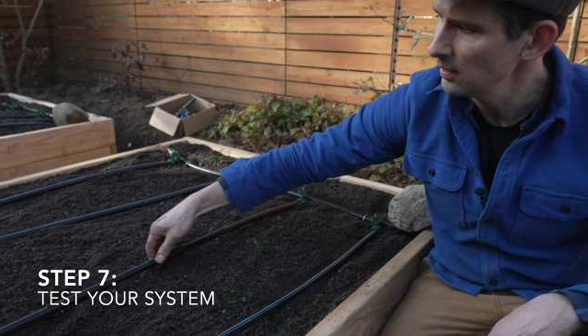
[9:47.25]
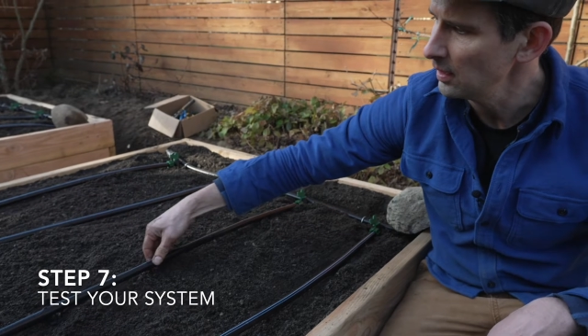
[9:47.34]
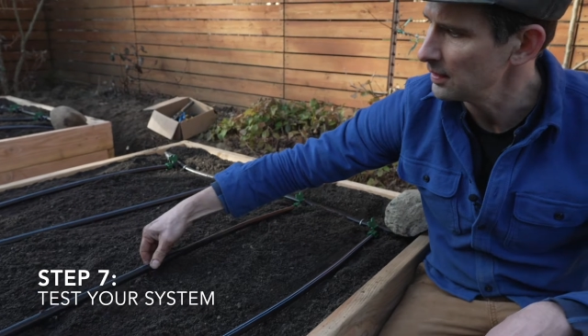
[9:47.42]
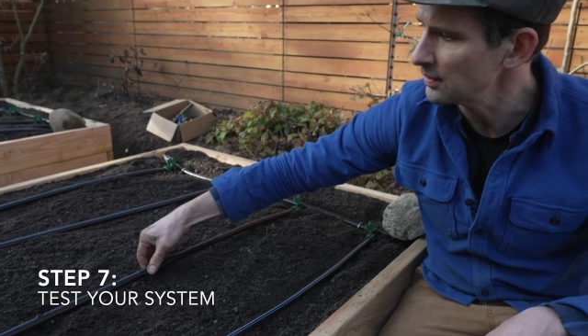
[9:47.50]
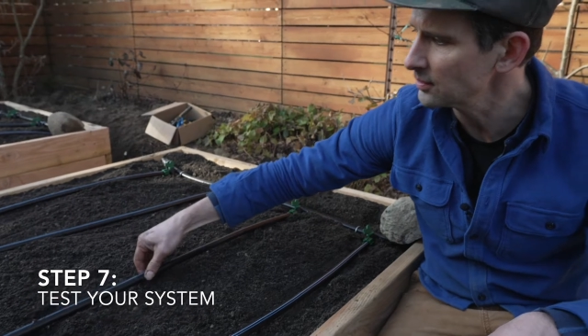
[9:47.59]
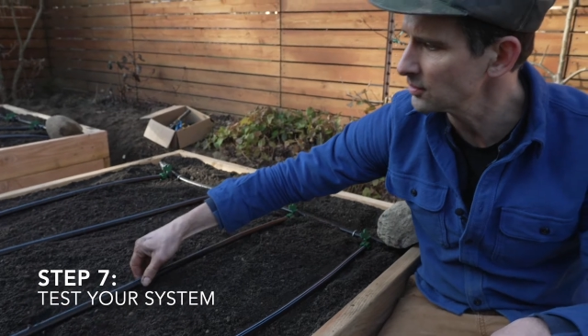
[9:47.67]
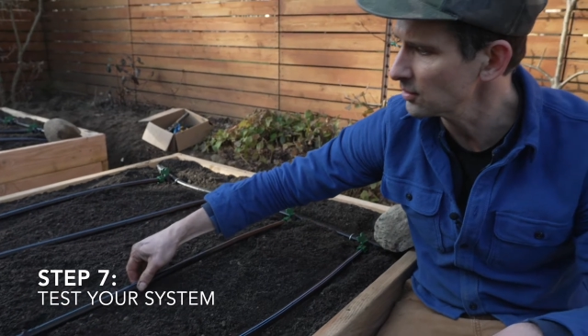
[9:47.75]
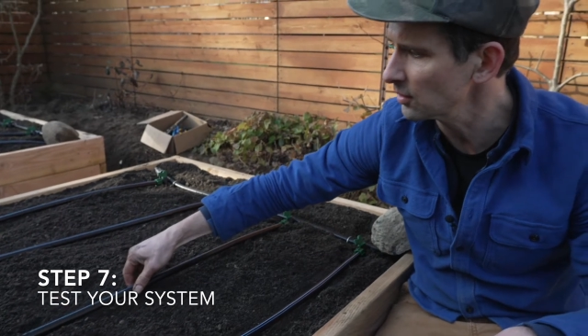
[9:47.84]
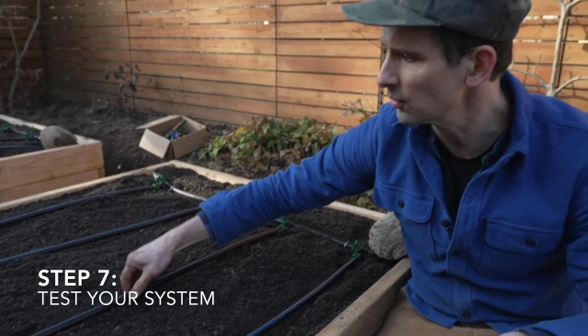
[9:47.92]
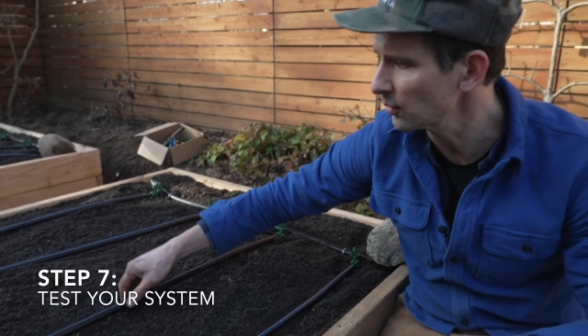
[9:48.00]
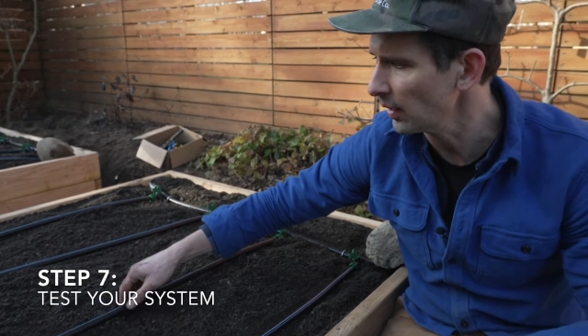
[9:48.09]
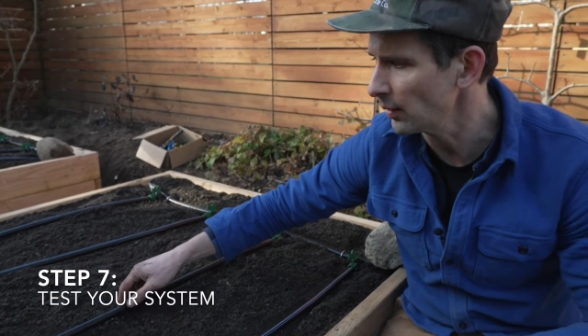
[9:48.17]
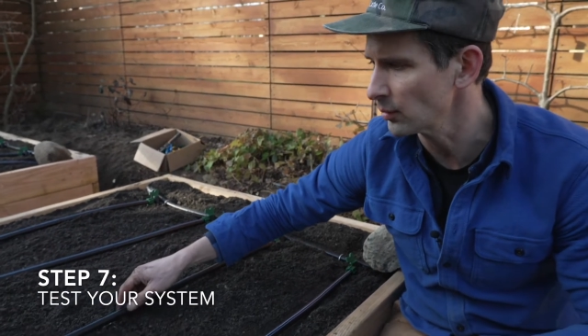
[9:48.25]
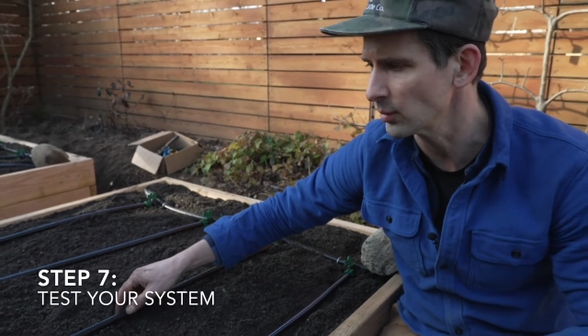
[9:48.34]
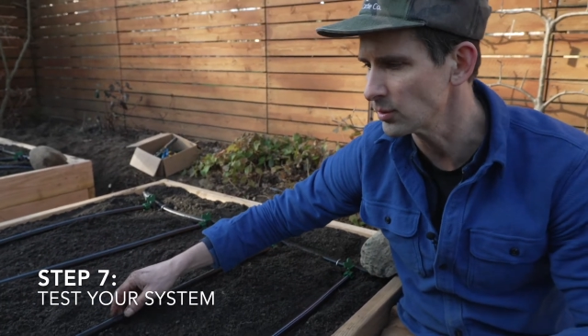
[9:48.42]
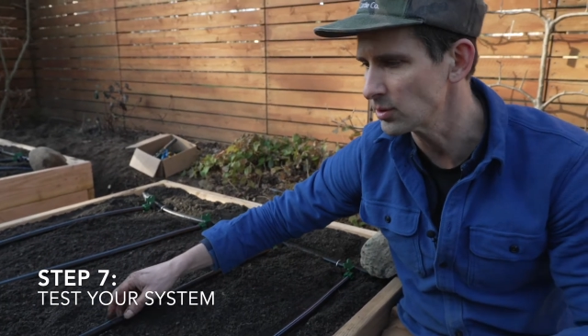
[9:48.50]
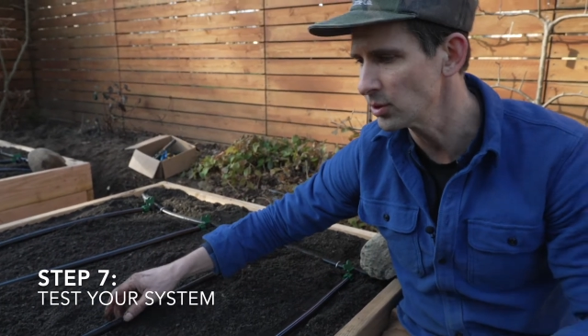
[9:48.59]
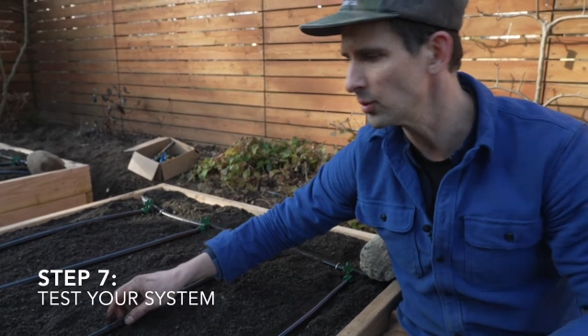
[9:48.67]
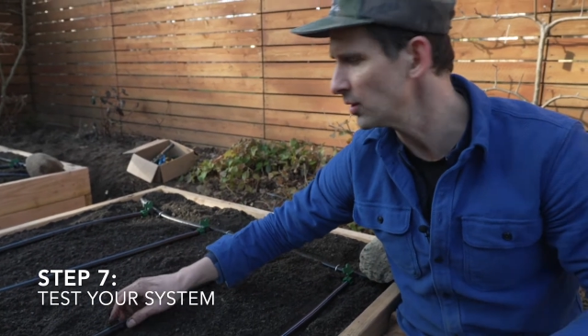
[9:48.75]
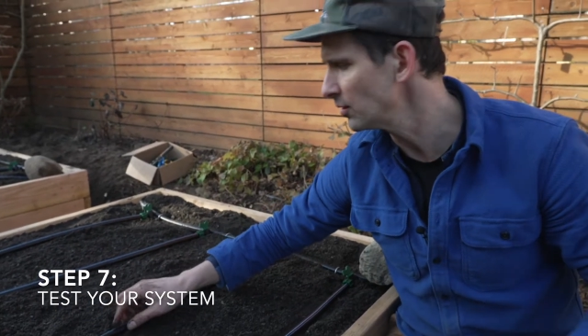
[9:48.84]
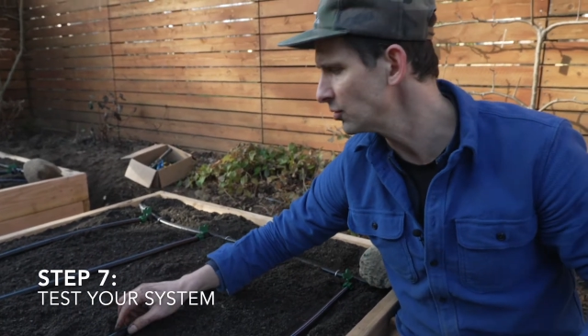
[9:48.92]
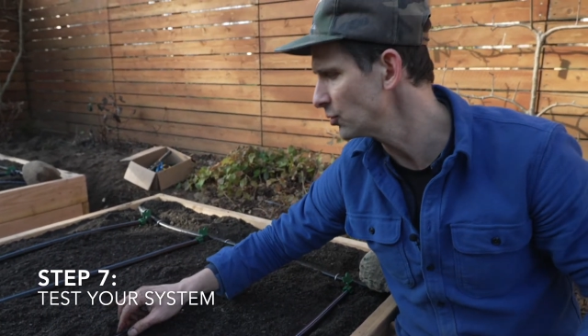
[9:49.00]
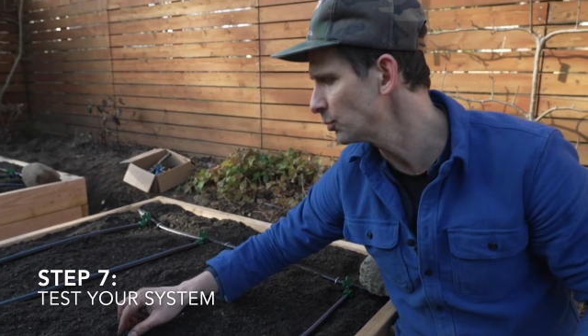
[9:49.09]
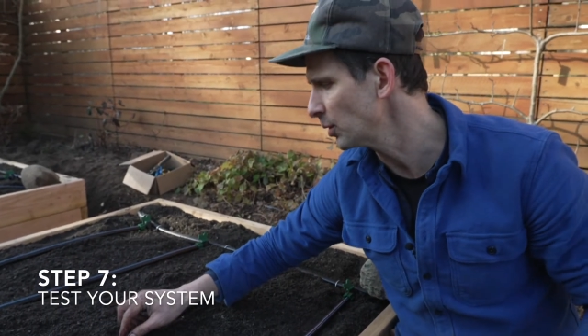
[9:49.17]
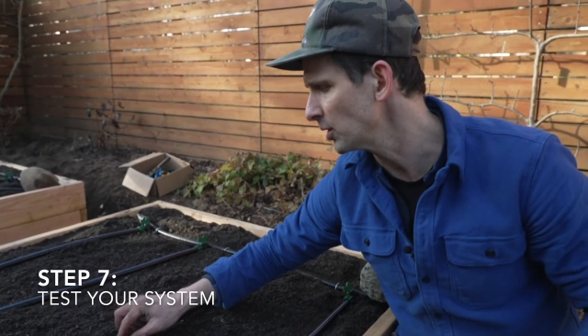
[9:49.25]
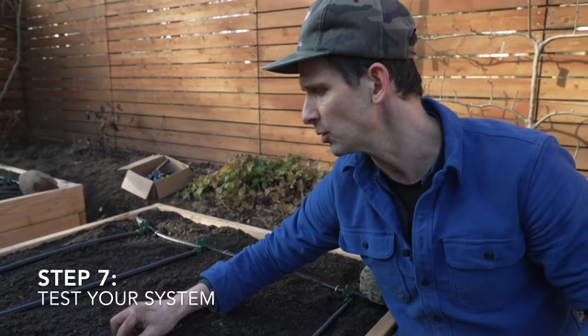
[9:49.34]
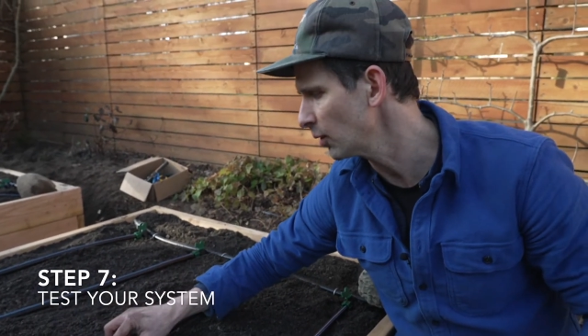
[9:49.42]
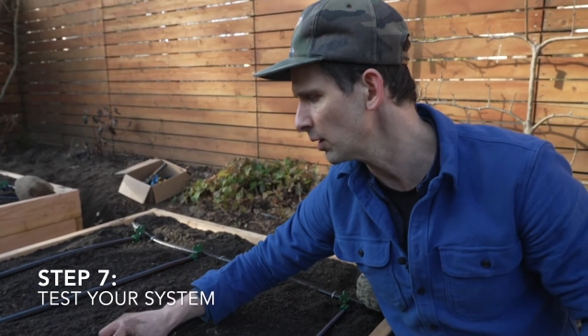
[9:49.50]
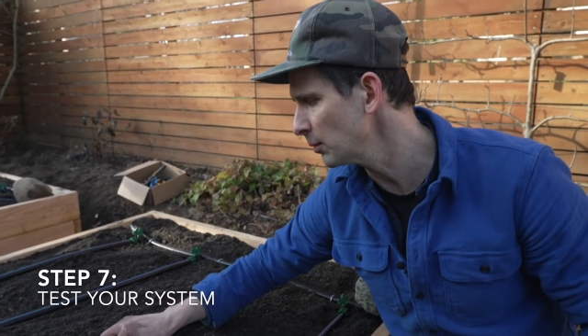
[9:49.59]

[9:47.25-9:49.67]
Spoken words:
And this is a little counterintuitive, but you want